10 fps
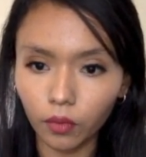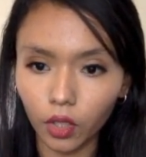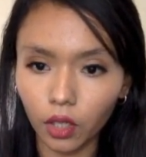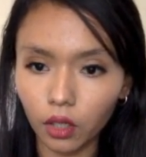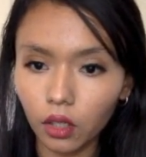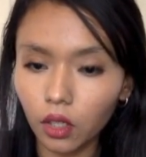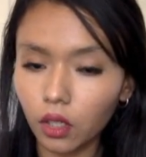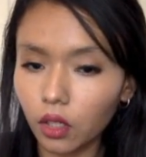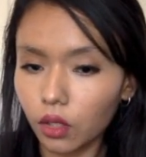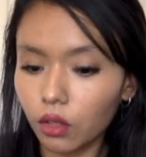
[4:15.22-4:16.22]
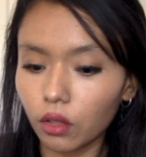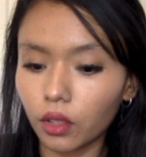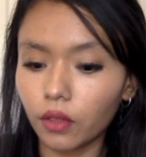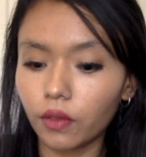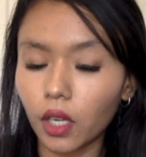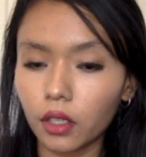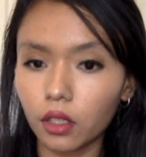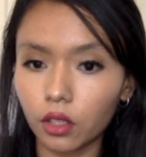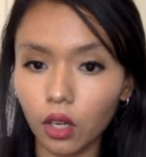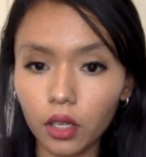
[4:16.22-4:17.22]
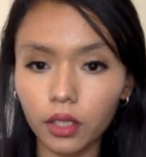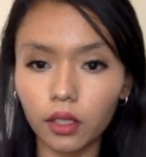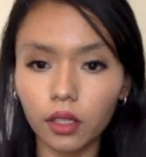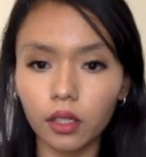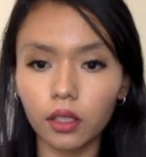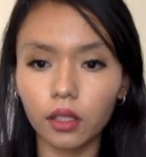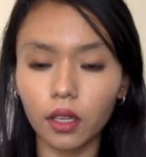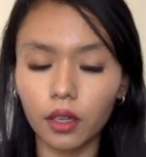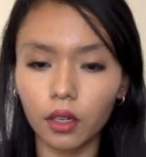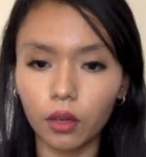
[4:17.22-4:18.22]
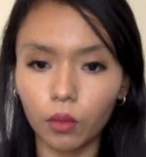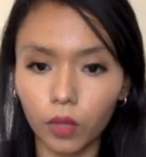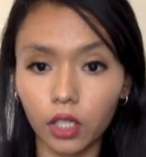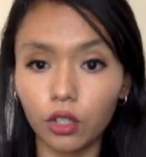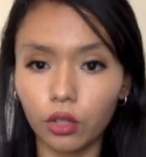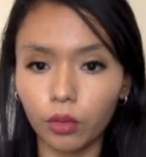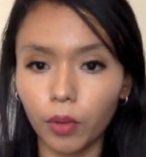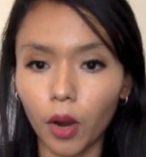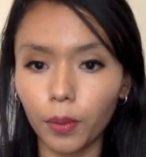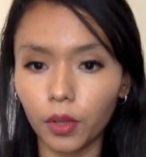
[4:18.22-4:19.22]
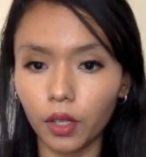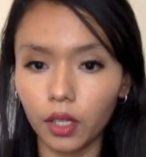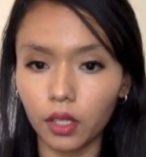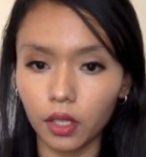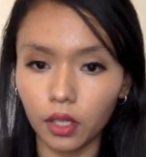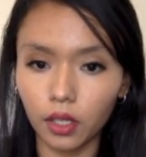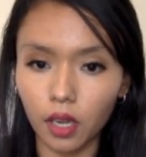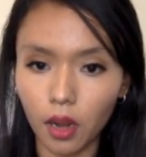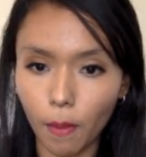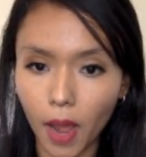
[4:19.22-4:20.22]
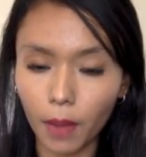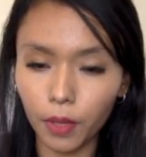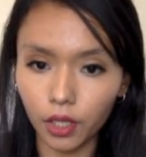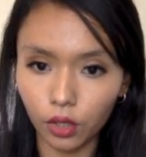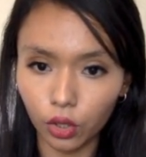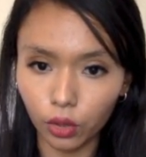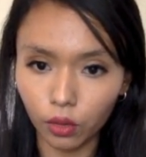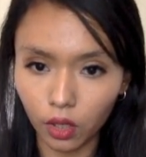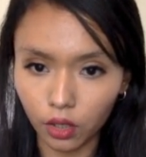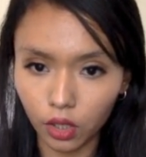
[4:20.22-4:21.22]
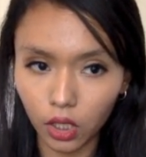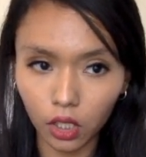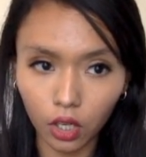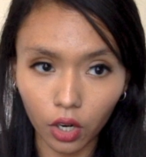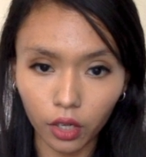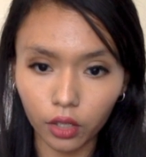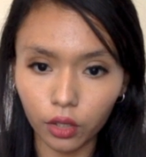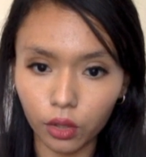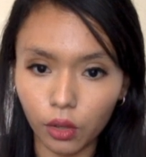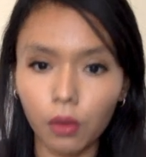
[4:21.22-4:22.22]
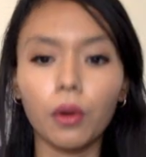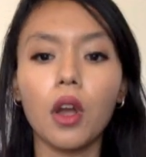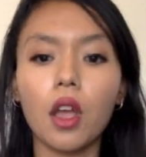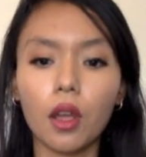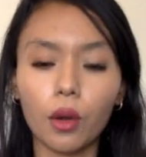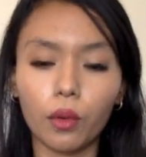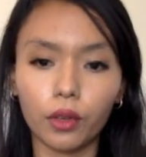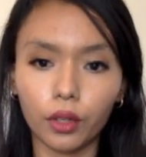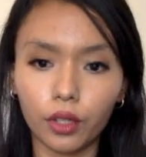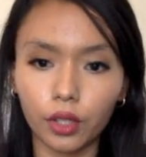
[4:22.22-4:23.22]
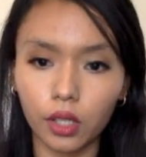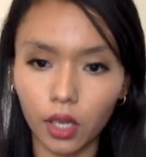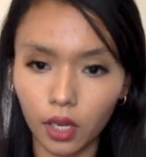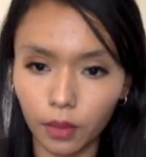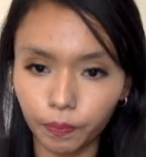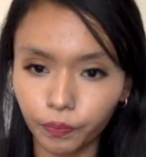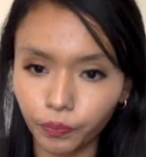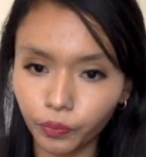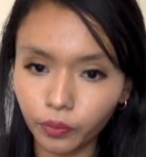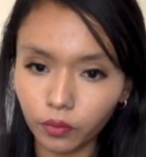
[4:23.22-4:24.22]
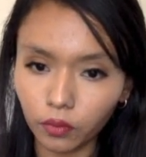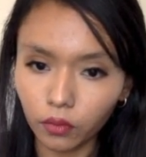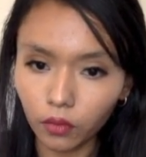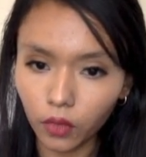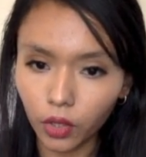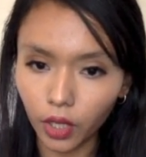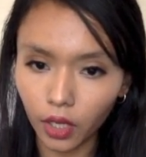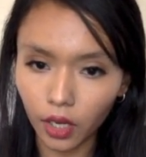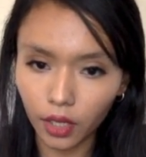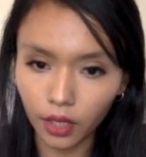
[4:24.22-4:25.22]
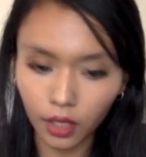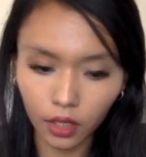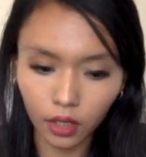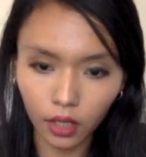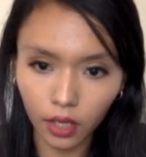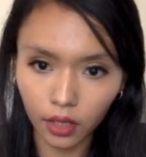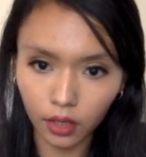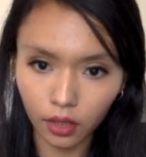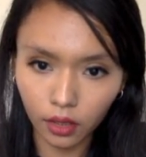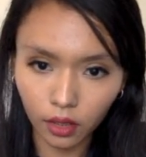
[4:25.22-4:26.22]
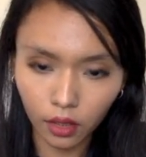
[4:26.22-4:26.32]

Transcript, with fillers: okay, so if that does not exist, then we need to populate it and map it to the T card. So we're going to say, okay, at that index,